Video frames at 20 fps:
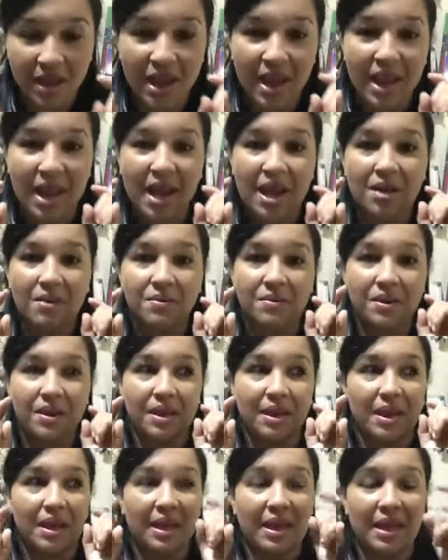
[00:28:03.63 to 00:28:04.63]
how
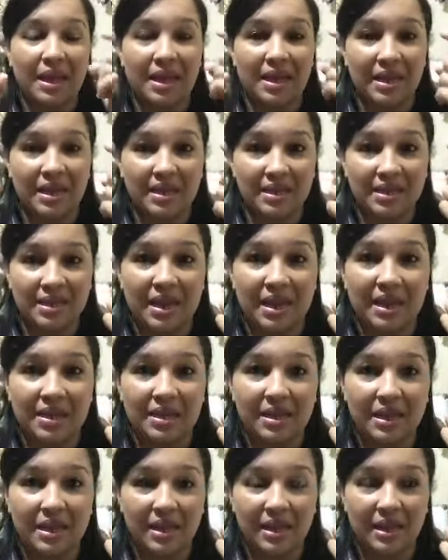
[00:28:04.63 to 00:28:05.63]
it is
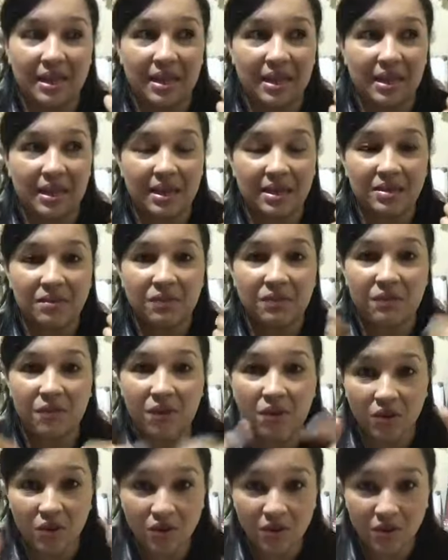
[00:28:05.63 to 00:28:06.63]
that it is
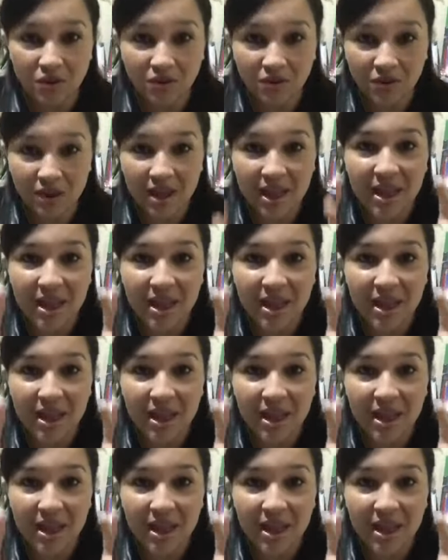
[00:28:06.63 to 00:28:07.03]
for you,